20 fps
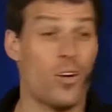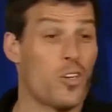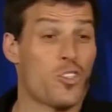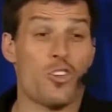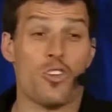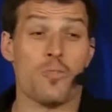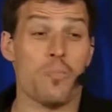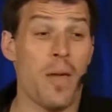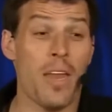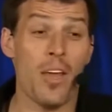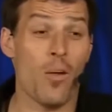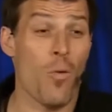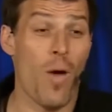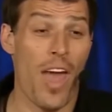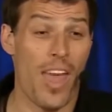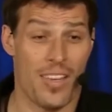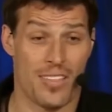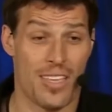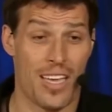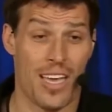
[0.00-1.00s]
because there's many
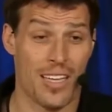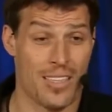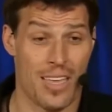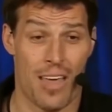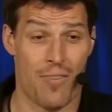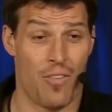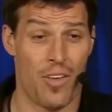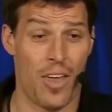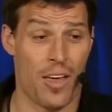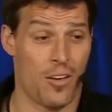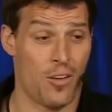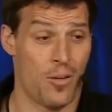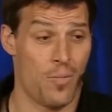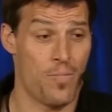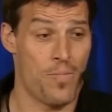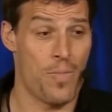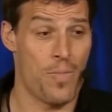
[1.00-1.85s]
ways to get to that vehicle.